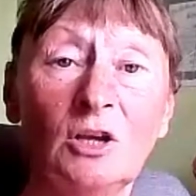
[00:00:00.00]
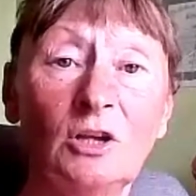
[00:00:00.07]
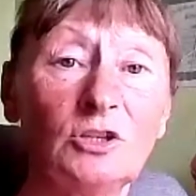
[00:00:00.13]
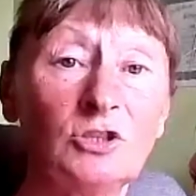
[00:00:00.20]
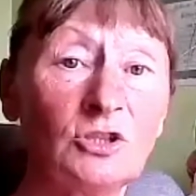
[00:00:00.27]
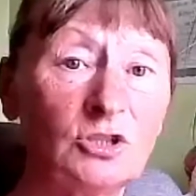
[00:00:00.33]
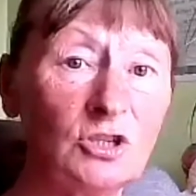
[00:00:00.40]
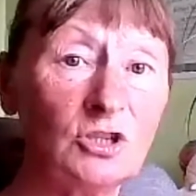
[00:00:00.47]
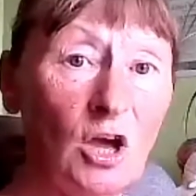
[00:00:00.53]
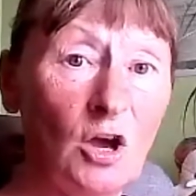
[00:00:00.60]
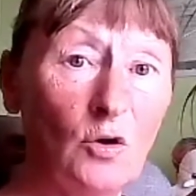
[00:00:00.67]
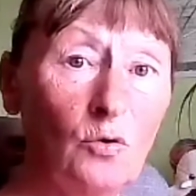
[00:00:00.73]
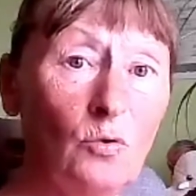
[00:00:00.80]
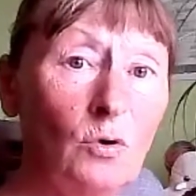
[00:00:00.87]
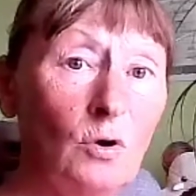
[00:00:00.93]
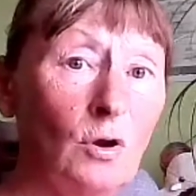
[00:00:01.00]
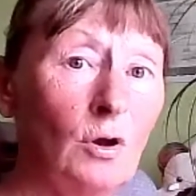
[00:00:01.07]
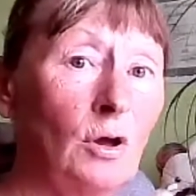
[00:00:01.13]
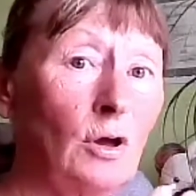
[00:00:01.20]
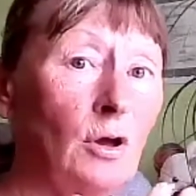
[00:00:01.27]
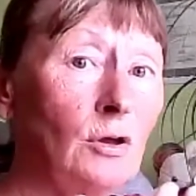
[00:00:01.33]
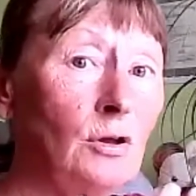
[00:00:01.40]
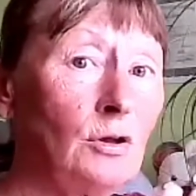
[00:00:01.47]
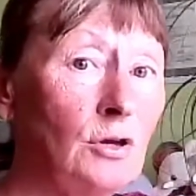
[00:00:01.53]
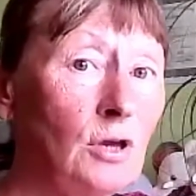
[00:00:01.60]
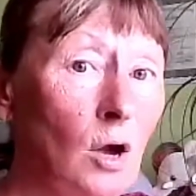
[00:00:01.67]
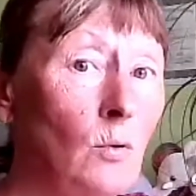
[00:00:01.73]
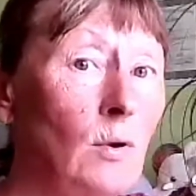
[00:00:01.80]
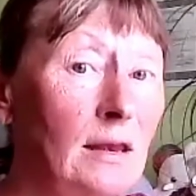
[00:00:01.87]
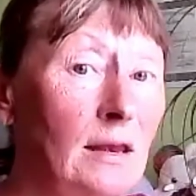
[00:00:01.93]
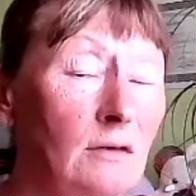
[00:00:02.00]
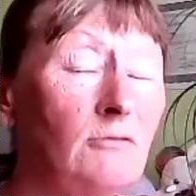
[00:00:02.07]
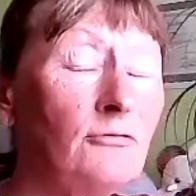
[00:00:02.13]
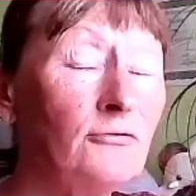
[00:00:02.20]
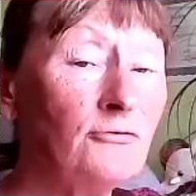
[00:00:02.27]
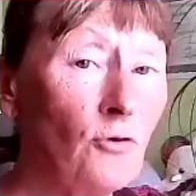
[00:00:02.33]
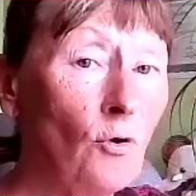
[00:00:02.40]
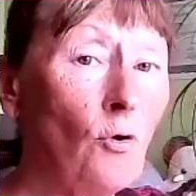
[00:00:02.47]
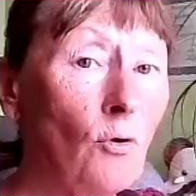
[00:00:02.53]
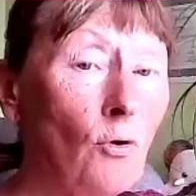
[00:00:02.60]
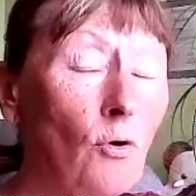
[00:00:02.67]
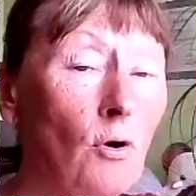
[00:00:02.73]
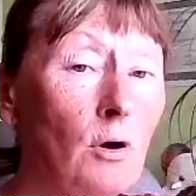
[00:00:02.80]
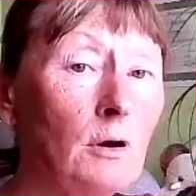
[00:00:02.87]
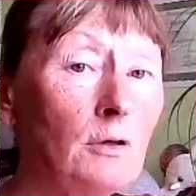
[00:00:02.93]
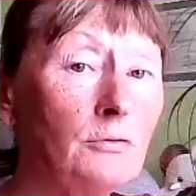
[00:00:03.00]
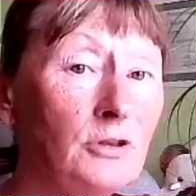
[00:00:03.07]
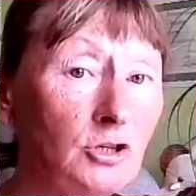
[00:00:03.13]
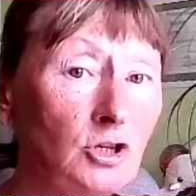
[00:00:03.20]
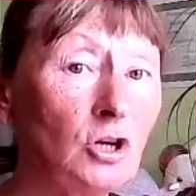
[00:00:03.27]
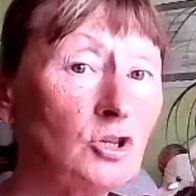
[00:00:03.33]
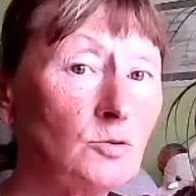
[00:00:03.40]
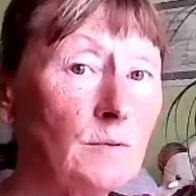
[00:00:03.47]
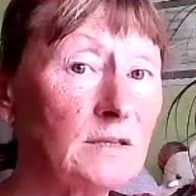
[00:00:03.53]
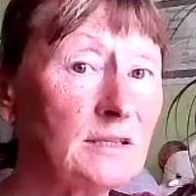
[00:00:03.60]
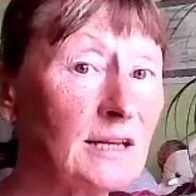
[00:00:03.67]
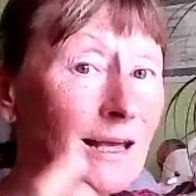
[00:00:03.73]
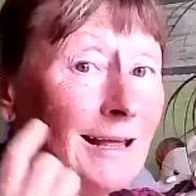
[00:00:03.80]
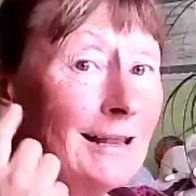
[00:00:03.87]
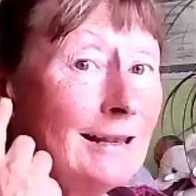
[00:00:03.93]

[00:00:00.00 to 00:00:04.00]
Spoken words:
So go in for the judgment.